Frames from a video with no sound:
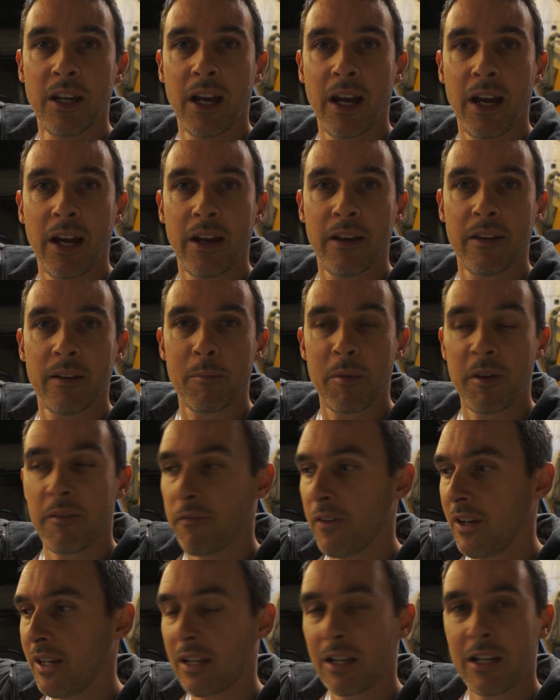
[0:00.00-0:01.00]
and I've been
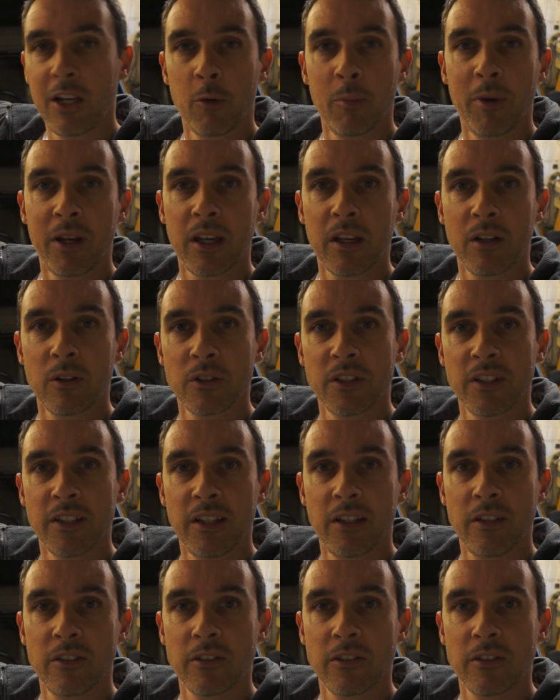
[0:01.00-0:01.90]
feeling a little bit guilty,